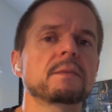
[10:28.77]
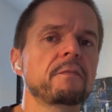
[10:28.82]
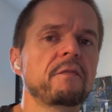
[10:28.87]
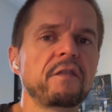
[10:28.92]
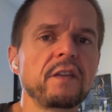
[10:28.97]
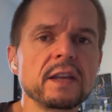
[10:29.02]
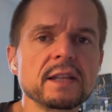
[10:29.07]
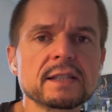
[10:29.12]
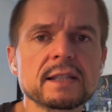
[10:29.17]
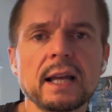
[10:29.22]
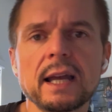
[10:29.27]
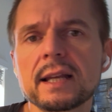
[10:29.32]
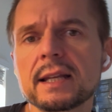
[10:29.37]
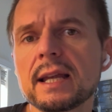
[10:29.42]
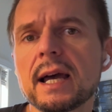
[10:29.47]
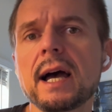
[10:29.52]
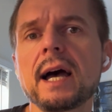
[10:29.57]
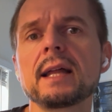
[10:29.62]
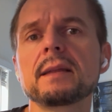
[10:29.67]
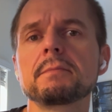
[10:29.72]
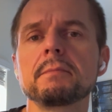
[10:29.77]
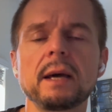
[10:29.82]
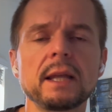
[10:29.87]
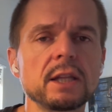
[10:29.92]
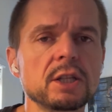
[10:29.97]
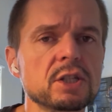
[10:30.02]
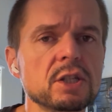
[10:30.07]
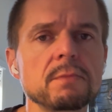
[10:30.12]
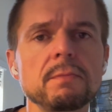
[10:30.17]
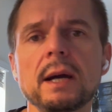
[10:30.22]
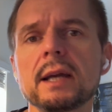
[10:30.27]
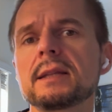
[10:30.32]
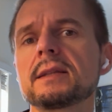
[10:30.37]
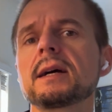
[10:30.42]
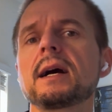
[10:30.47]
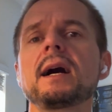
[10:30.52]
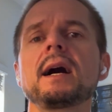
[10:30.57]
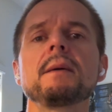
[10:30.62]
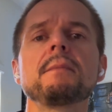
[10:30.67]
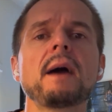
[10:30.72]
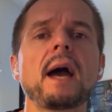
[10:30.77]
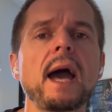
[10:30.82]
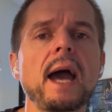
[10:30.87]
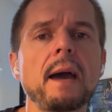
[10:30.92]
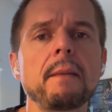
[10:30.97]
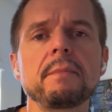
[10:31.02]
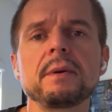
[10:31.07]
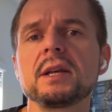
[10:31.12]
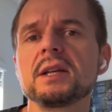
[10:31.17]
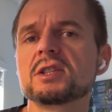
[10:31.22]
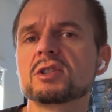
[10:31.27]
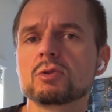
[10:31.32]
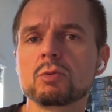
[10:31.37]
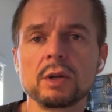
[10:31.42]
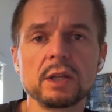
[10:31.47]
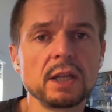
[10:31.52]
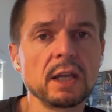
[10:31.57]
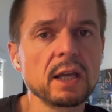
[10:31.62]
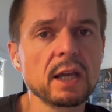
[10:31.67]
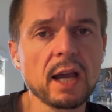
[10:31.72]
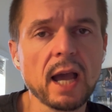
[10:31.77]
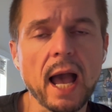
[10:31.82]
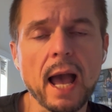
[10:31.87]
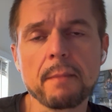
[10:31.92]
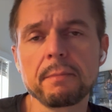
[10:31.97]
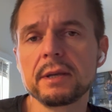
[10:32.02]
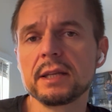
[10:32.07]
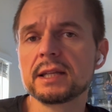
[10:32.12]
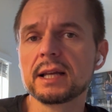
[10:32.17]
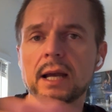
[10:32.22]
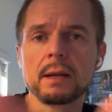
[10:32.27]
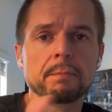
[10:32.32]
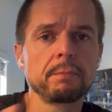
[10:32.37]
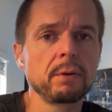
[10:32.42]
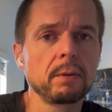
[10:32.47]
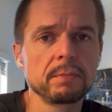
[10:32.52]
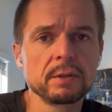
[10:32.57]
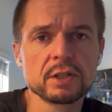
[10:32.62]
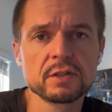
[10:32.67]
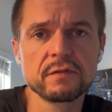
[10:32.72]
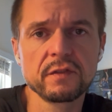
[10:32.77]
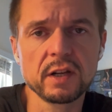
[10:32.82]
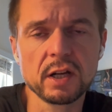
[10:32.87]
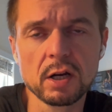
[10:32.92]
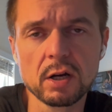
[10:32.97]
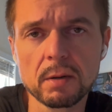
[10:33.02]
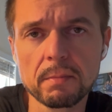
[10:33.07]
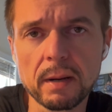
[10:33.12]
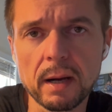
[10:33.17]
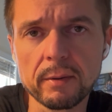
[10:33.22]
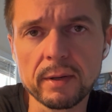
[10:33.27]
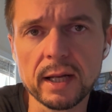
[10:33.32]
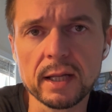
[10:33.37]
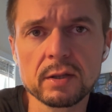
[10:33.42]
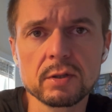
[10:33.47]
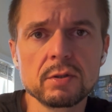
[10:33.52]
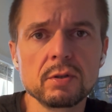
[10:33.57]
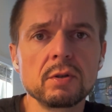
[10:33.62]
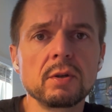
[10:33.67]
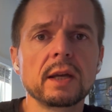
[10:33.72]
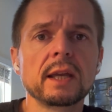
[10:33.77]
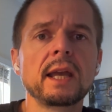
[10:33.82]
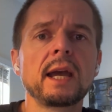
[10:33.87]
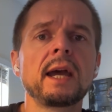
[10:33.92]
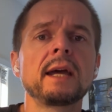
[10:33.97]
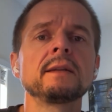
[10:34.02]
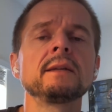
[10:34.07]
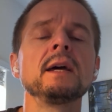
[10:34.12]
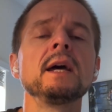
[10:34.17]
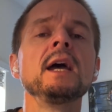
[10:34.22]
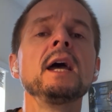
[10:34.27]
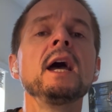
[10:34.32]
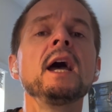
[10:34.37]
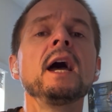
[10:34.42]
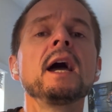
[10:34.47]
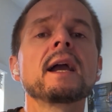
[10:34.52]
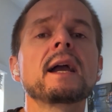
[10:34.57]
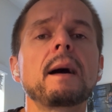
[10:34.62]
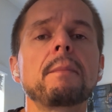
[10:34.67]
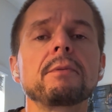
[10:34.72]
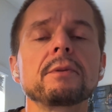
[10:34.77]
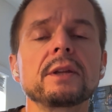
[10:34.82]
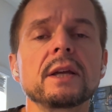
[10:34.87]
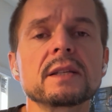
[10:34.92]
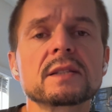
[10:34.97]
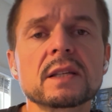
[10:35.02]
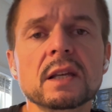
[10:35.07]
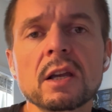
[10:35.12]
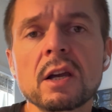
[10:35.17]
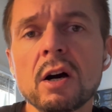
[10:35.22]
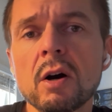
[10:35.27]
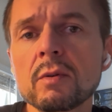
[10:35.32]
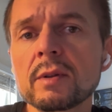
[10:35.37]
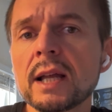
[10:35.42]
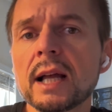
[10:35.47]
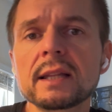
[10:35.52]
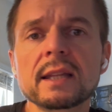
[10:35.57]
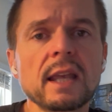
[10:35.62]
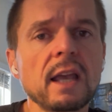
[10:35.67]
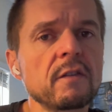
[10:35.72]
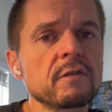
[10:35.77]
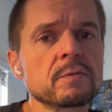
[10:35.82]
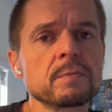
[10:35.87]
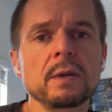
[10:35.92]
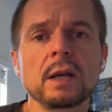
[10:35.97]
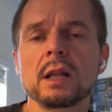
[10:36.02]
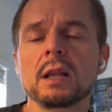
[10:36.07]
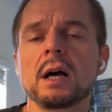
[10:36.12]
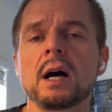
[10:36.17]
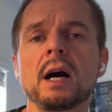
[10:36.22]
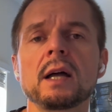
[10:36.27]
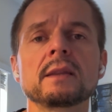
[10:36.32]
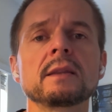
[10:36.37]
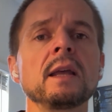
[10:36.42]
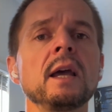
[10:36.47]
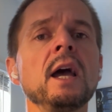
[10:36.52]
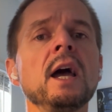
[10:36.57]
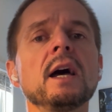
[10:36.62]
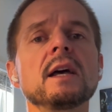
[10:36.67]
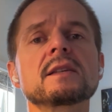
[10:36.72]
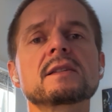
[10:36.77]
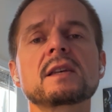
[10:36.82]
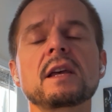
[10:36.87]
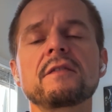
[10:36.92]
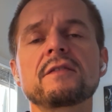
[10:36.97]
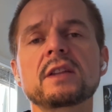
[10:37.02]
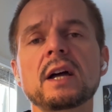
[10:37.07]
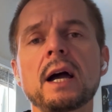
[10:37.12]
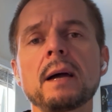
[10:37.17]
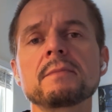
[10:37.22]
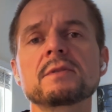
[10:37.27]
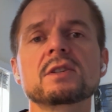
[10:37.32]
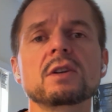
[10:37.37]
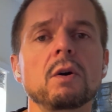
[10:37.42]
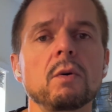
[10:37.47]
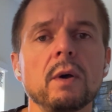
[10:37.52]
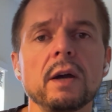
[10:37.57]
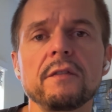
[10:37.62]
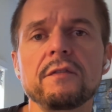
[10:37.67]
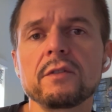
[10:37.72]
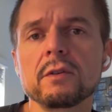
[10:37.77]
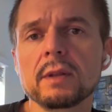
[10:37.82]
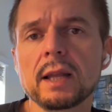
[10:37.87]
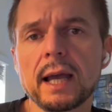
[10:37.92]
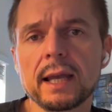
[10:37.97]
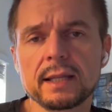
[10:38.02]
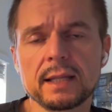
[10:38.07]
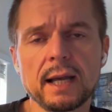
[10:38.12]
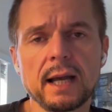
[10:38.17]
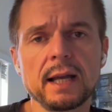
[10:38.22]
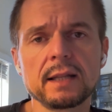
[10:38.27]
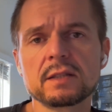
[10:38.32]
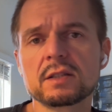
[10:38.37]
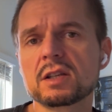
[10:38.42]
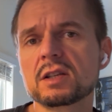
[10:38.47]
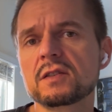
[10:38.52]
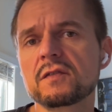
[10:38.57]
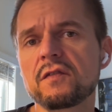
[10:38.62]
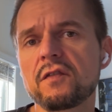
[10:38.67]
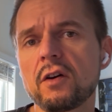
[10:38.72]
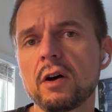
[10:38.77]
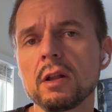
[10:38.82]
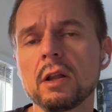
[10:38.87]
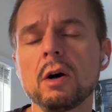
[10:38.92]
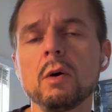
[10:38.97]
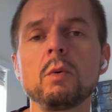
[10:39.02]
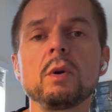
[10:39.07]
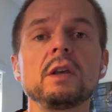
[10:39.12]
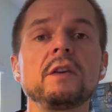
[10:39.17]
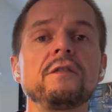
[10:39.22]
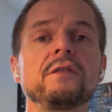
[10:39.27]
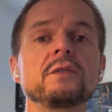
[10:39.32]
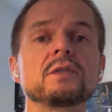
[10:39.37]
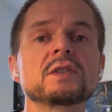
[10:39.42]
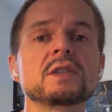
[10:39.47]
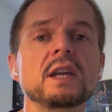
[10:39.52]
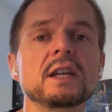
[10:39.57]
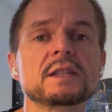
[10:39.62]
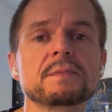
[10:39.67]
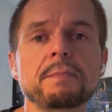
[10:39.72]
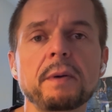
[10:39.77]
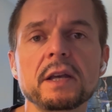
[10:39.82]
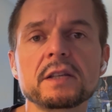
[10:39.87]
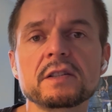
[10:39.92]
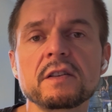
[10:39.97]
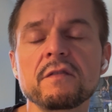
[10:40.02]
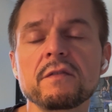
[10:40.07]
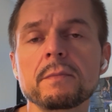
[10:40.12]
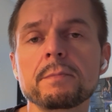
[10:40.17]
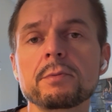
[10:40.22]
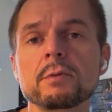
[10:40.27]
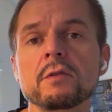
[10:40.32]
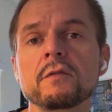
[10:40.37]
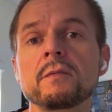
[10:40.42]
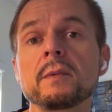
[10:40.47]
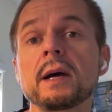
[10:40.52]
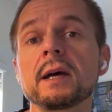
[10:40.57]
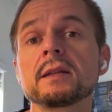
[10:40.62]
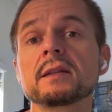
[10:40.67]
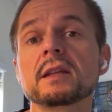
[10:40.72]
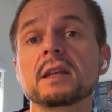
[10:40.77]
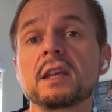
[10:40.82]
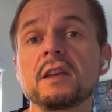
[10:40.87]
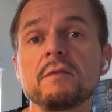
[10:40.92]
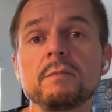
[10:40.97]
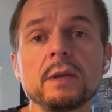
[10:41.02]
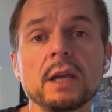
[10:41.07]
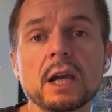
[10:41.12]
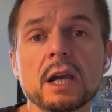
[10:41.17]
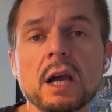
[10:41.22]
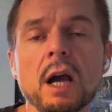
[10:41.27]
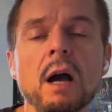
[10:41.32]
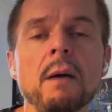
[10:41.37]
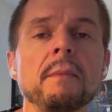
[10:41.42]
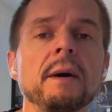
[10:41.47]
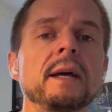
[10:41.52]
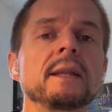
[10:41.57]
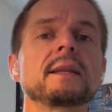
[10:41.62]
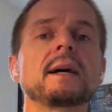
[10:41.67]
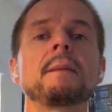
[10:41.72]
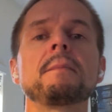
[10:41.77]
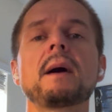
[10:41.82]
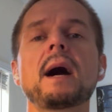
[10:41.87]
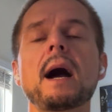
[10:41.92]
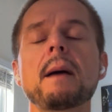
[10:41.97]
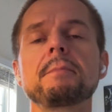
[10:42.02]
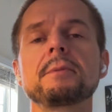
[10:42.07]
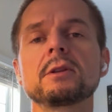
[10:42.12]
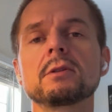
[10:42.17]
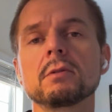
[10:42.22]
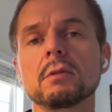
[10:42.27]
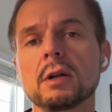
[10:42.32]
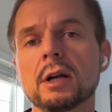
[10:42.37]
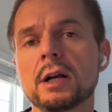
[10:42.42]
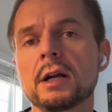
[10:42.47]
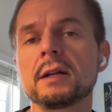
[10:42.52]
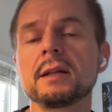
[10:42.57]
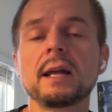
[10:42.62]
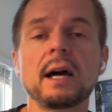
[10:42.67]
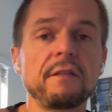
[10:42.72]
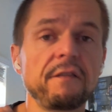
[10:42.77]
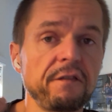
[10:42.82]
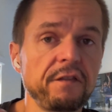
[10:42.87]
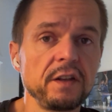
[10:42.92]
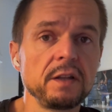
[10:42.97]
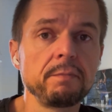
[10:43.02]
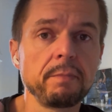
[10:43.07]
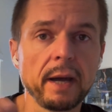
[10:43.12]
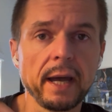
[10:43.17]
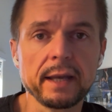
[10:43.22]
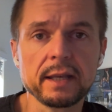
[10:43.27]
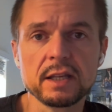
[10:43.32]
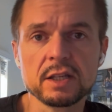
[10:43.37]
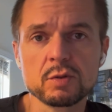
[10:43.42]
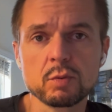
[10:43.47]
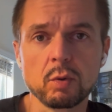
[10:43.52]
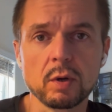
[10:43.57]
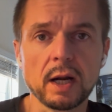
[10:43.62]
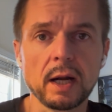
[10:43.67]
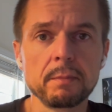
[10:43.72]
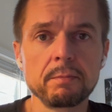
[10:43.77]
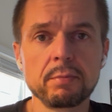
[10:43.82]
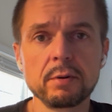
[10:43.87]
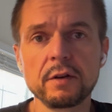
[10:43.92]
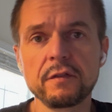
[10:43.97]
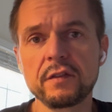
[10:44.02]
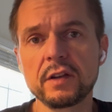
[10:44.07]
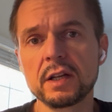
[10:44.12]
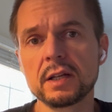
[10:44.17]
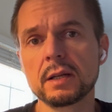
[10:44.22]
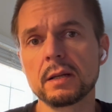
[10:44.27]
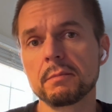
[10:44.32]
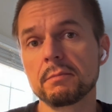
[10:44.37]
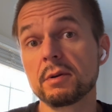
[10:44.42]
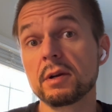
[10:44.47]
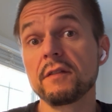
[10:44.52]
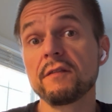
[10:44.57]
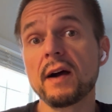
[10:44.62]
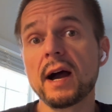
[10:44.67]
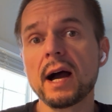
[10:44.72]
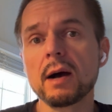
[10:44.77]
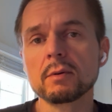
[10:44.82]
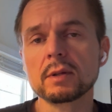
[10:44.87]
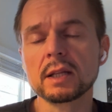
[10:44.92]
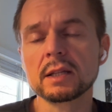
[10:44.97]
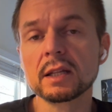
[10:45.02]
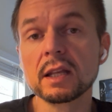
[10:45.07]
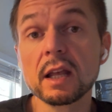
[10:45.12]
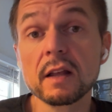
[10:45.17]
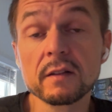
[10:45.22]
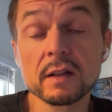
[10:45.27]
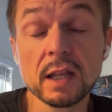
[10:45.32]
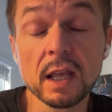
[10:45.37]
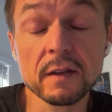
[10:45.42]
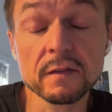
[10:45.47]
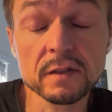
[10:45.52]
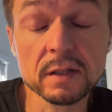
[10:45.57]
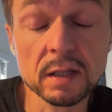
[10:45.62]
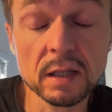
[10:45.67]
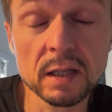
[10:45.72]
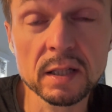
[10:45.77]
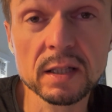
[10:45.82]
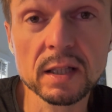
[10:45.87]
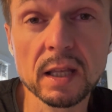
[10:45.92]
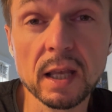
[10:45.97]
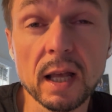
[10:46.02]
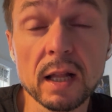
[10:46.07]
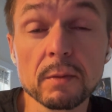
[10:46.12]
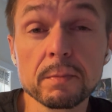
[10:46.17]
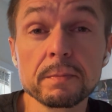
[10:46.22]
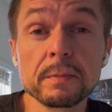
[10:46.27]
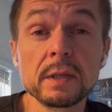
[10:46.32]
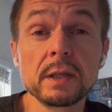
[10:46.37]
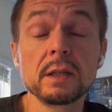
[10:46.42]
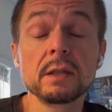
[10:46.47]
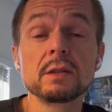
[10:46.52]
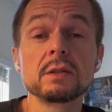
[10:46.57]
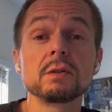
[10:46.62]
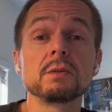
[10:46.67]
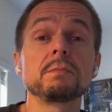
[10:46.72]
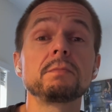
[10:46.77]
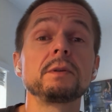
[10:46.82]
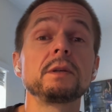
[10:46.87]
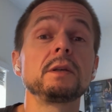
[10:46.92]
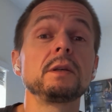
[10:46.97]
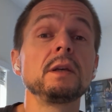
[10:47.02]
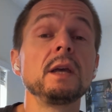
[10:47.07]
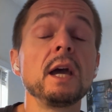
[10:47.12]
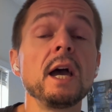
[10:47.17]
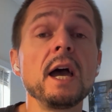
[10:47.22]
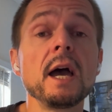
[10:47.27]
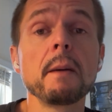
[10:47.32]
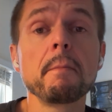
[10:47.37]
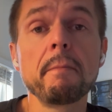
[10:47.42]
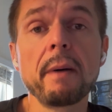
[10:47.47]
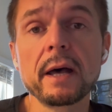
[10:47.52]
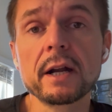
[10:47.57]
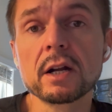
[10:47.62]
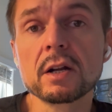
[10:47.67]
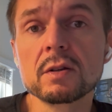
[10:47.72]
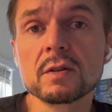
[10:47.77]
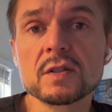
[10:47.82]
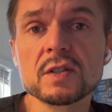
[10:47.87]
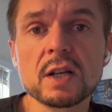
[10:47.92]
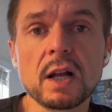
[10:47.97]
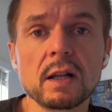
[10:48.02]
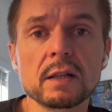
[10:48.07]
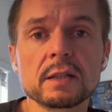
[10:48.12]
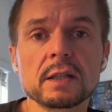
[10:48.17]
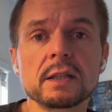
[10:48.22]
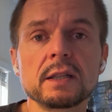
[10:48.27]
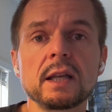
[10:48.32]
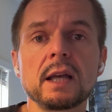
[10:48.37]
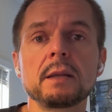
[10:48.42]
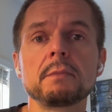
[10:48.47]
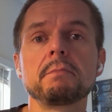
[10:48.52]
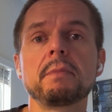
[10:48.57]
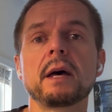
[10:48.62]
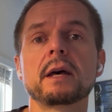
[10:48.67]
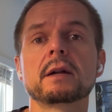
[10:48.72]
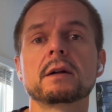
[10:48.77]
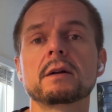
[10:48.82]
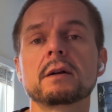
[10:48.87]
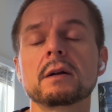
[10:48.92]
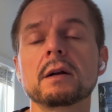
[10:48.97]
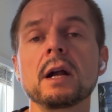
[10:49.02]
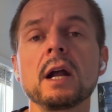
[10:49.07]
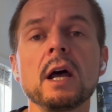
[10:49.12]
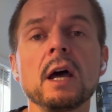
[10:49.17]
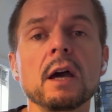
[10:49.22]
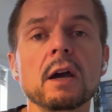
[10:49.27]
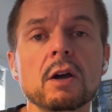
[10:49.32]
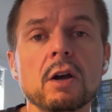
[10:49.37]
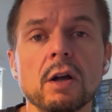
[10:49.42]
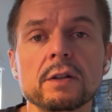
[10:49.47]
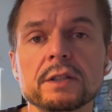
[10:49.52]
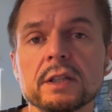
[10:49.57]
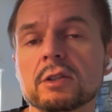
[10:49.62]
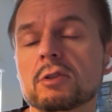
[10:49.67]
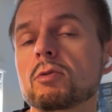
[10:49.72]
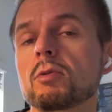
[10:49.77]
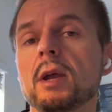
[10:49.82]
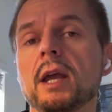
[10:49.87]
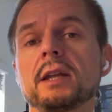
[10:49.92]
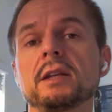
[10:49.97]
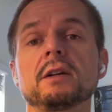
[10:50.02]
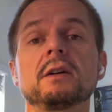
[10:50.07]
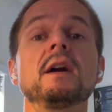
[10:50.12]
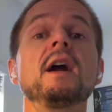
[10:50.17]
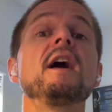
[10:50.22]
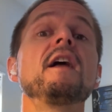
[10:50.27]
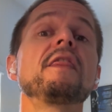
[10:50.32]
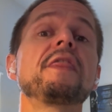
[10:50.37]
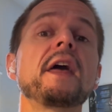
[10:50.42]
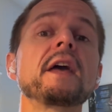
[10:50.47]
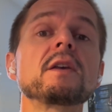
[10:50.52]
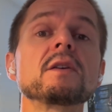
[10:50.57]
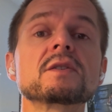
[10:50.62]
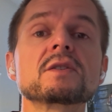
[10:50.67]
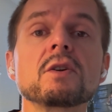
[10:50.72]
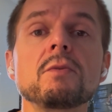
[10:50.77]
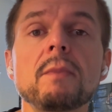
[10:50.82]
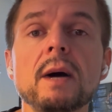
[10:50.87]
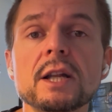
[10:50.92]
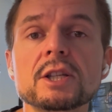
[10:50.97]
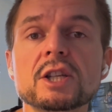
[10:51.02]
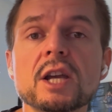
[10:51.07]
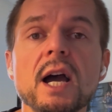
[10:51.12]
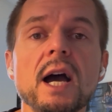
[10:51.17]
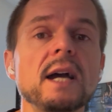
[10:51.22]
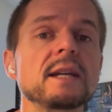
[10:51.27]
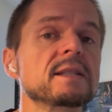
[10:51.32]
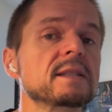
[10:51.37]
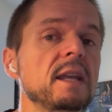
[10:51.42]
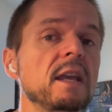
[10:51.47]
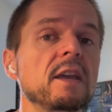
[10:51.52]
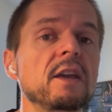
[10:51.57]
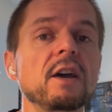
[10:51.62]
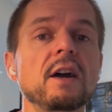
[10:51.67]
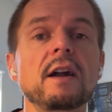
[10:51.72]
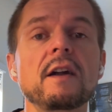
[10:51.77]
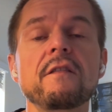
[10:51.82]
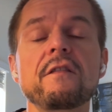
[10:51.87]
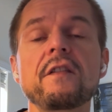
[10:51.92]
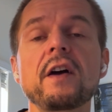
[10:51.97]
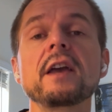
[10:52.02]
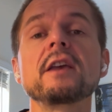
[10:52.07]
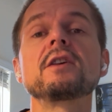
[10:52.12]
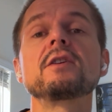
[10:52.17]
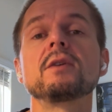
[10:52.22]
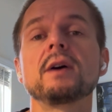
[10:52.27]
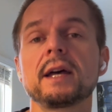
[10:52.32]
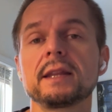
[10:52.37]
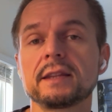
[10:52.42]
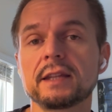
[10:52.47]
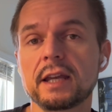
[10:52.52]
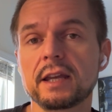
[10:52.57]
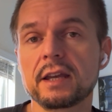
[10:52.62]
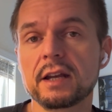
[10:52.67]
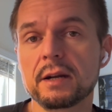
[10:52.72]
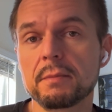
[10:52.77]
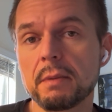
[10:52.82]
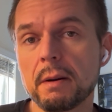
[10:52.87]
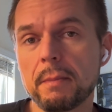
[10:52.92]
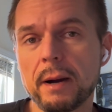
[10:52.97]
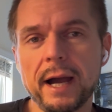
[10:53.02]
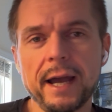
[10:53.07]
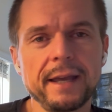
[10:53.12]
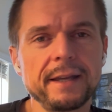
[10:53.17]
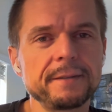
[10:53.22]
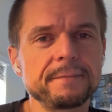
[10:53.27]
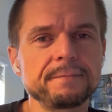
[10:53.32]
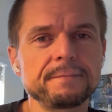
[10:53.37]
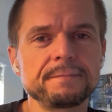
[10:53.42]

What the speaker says: things like that, managing my time, habits, reading habit, I published video about that too again a couple days ago. That helps me a lot, save time. So if you like that, follow. If you see a space of improvement, give me a comment. I'm happy to learn. Feedback is what I breathe in and breathe out, and it helped me to be better consultant and better content creator. Thank you so much, guys. Take care. Thank you and take care. Bye-bye.